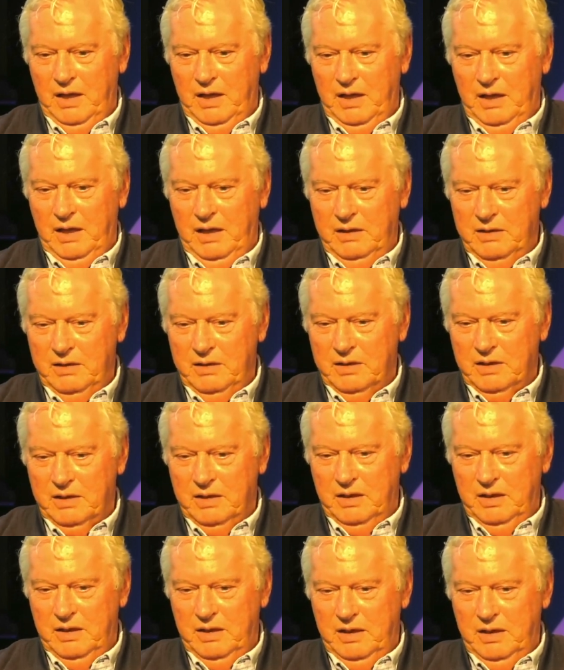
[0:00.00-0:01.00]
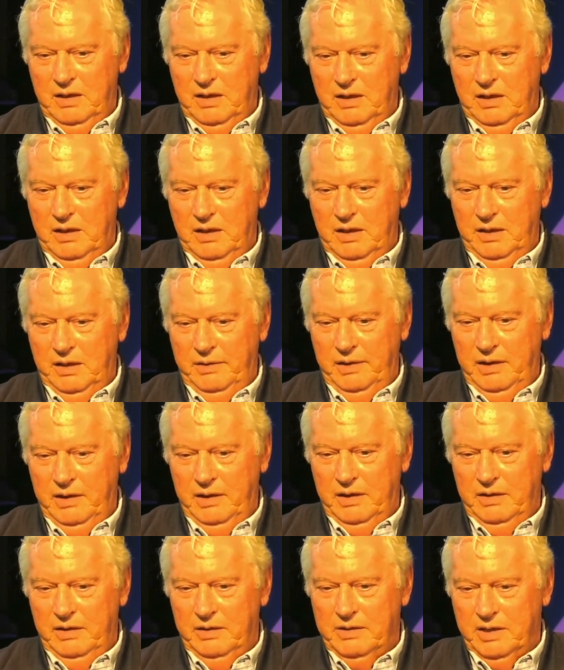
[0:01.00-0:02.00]
And I think
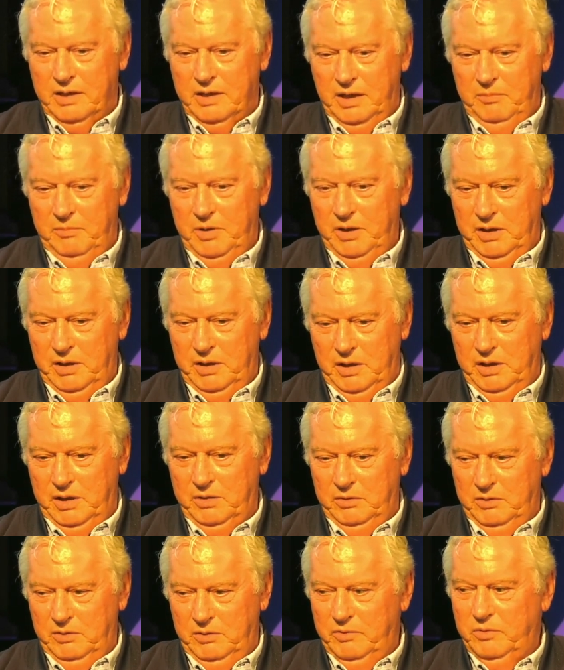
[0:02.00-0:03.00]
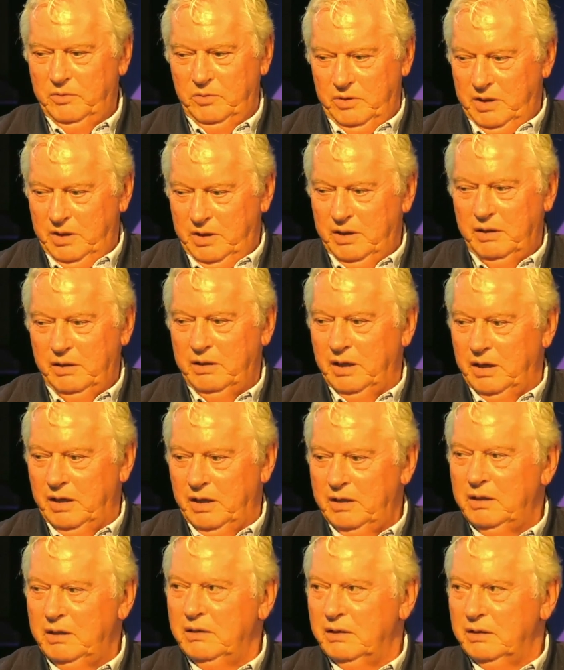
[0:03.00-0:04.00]
at the time I, I could have thought, yeah, okay,
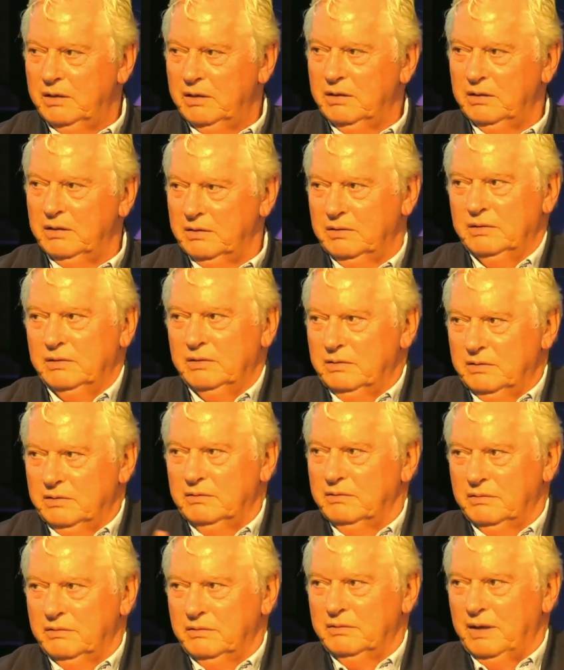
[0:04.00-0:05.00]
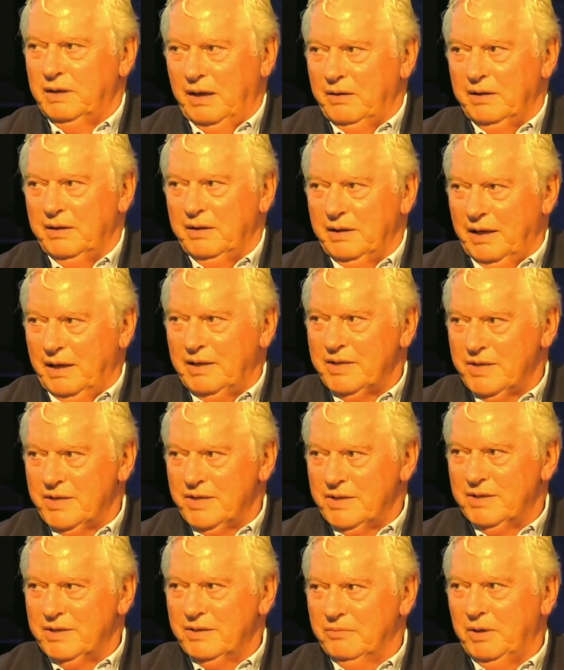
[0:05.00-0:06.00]
that, that's
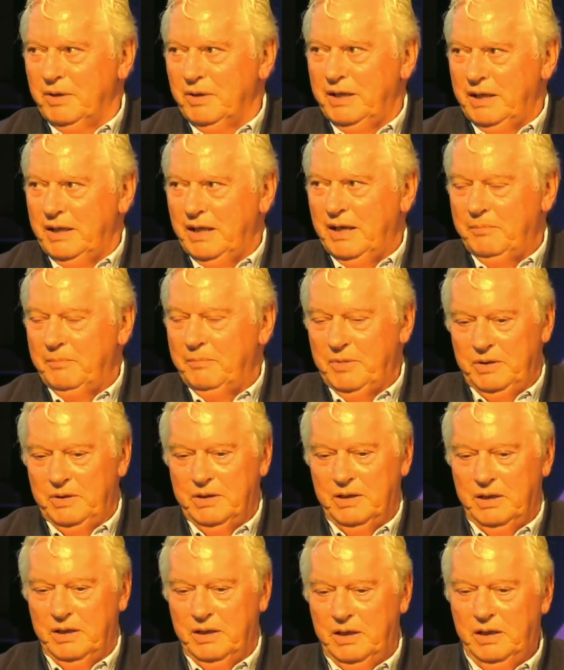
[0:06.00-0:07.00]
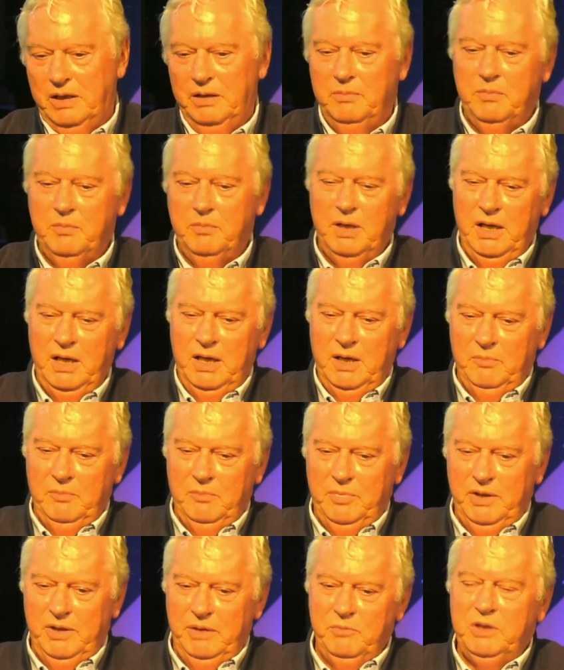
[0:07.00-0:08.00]
the way it happened. Uh,
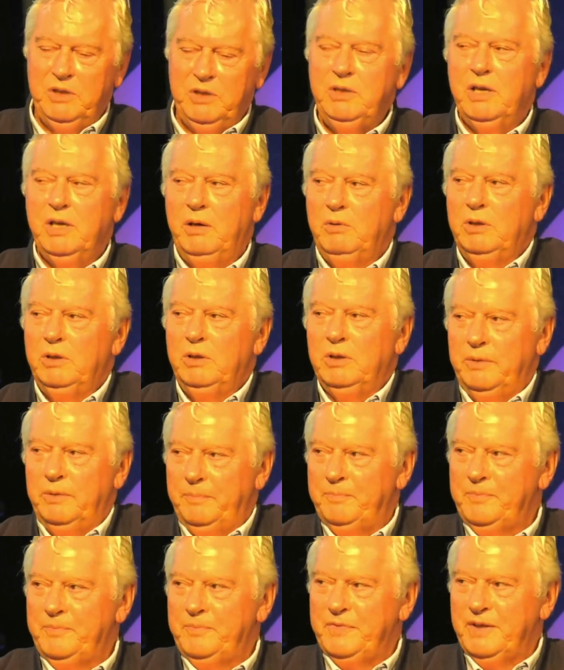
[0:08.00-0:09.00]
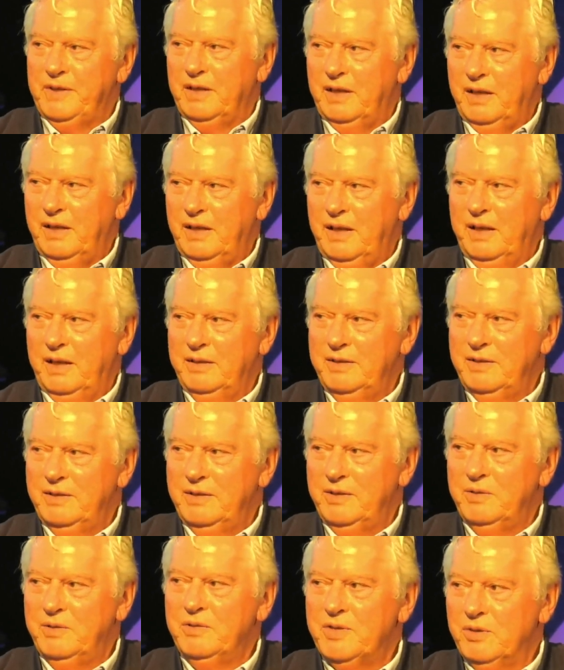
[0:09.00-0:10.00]
but then when you go on and
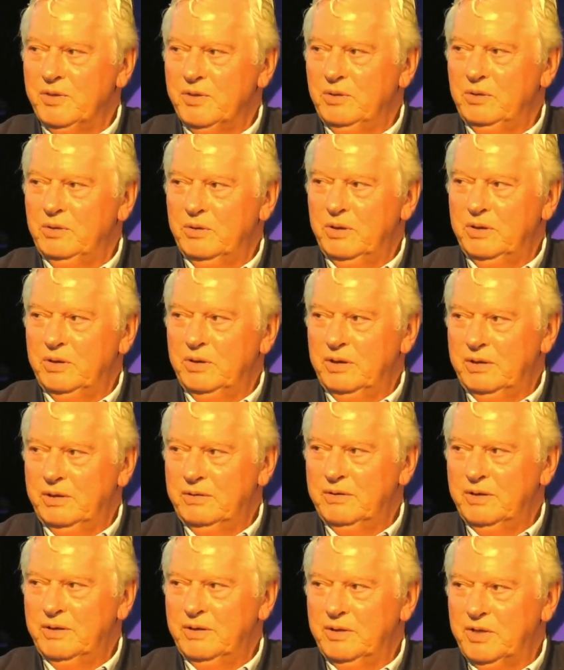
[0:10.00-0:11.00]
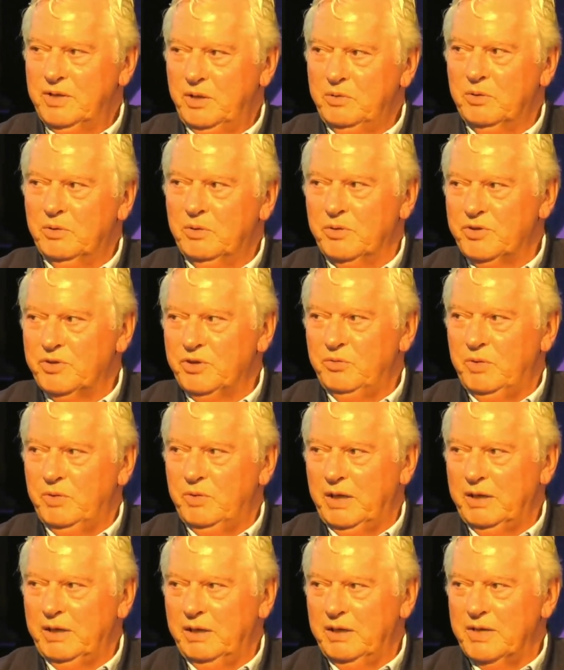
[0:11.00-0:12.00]
you sort of look at the, the total
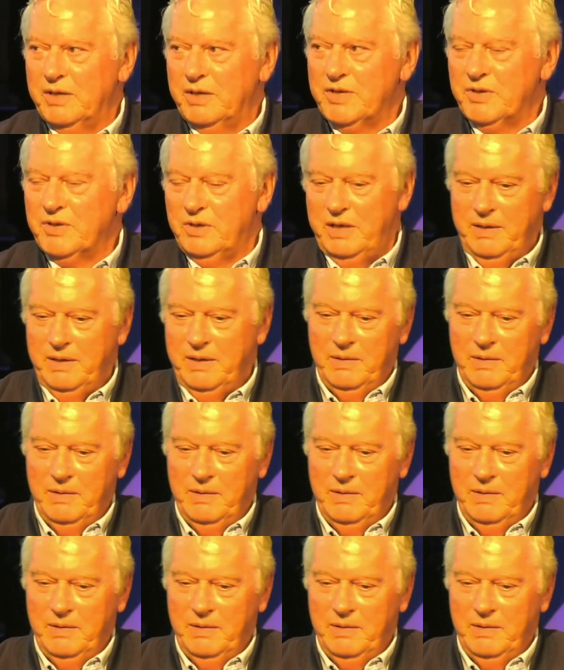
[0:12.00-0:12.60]
Schumacher history,